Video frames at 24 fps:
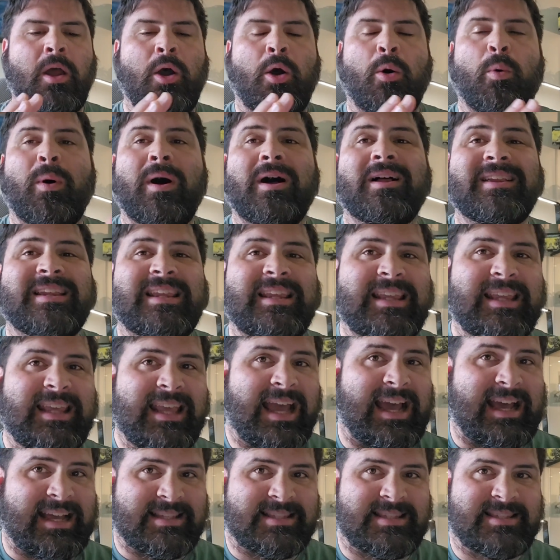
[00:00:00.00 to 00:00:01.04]
While
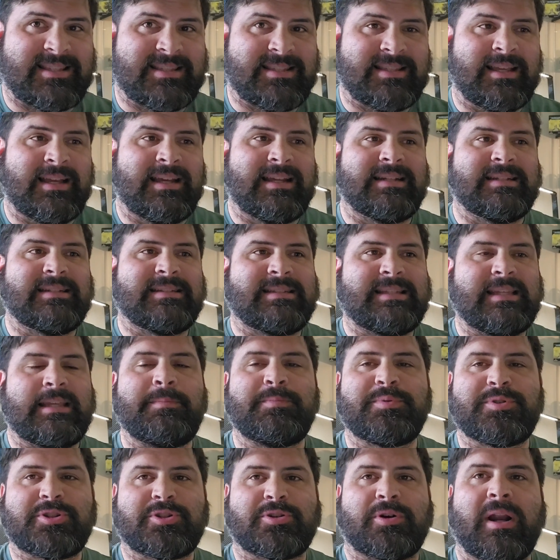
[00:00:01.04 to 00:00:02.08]
yes,
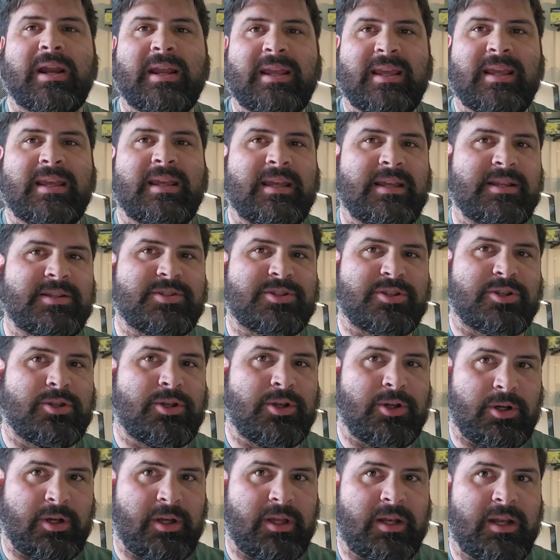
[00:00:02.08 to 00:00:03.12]
deep striking is
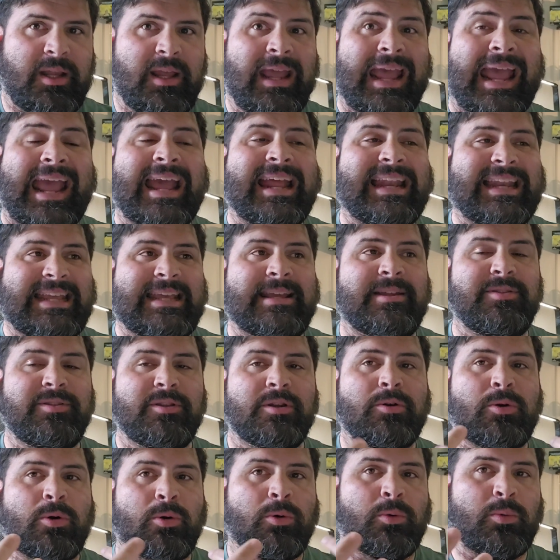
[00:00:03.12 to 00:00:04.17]
good, and in the
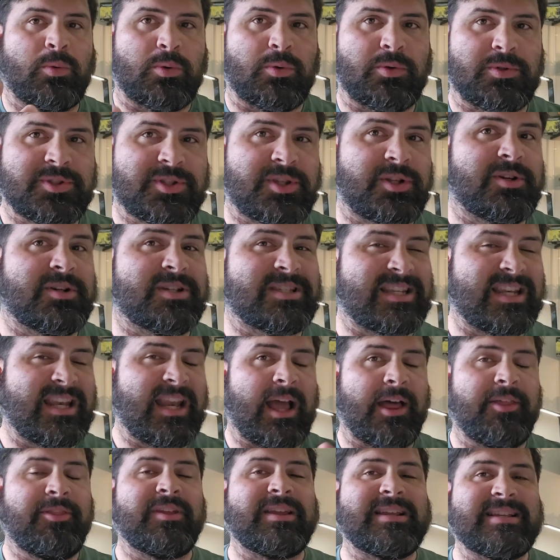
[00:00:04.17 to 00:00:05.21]
core rules, there is
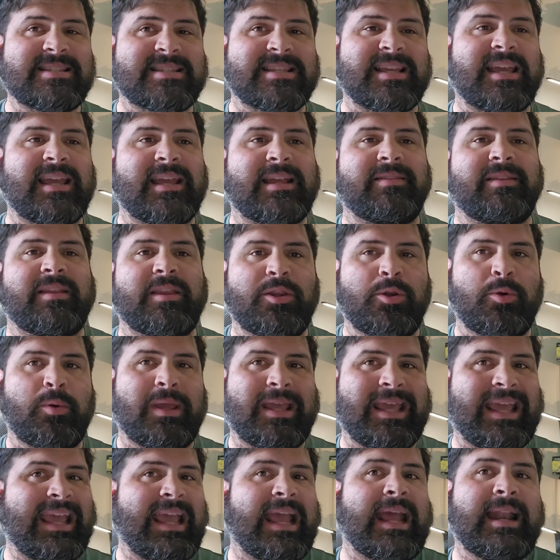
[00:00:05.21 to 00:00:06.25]
nothing saying that you
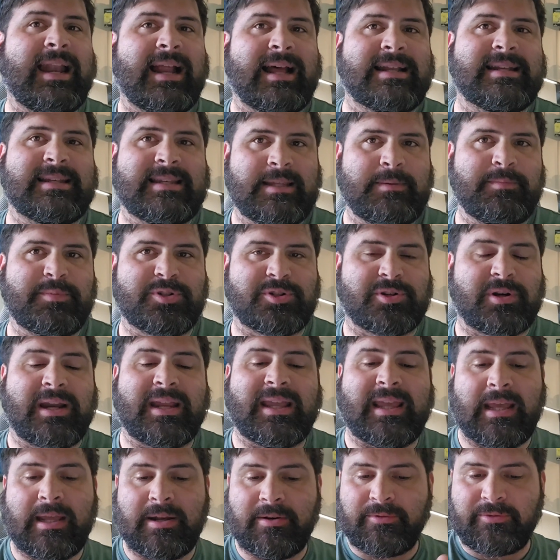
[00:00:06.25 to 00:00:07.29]
cannot deep
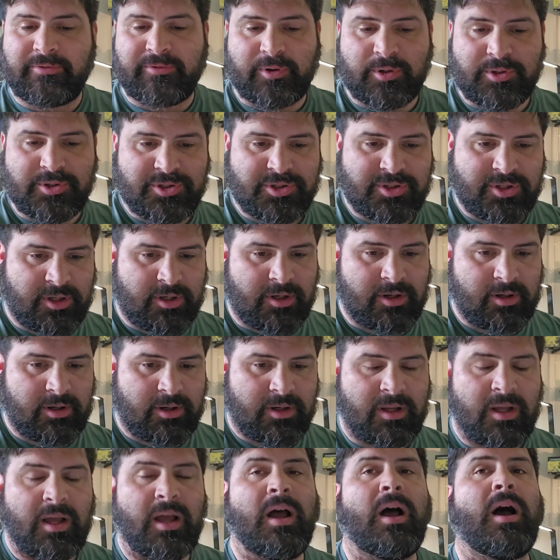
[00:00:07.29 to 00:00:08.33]
strike in first
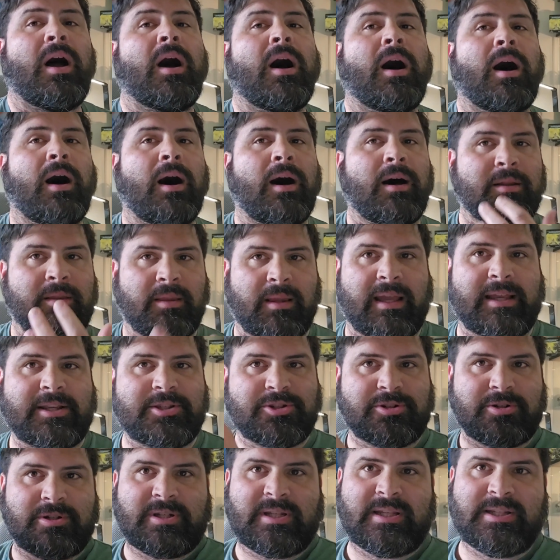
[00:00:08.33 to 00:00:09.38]
turn, unlike
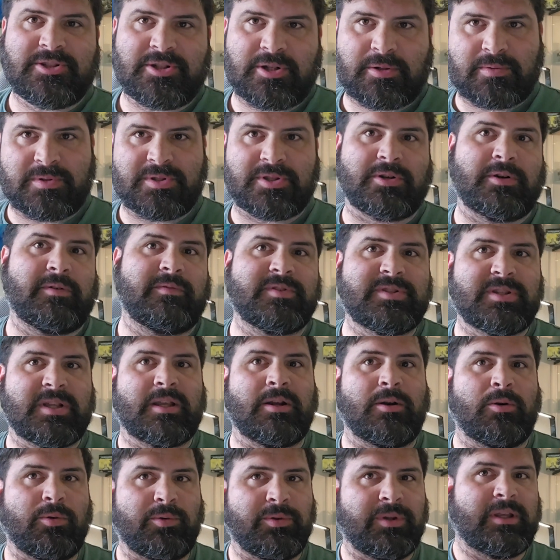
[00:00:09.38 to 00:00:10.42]
strategic reserves that
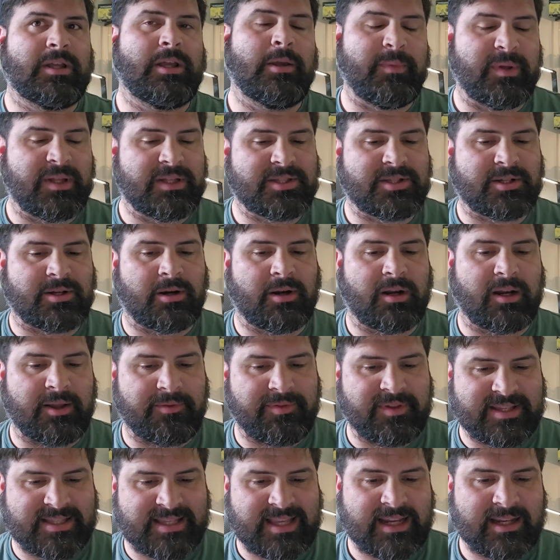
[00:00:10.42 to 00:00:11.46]
can only come in starting on
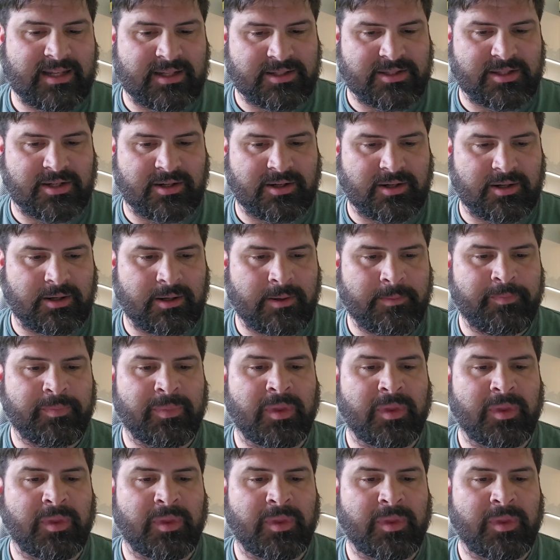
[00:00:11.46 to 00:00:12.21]
the second turn.